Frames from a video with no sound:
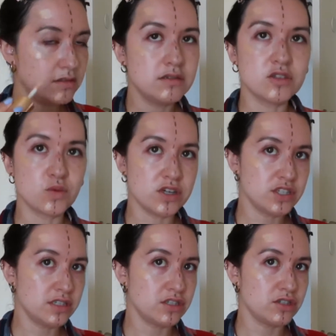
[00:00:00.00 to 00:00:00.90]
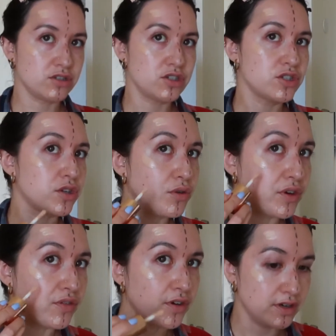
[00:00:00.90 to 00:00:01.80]
Swatches just look so
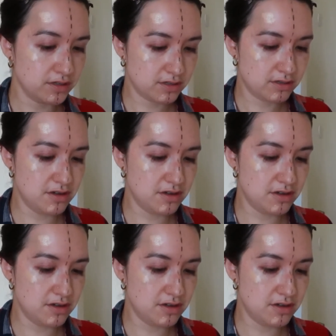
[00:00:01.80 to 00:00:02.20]
different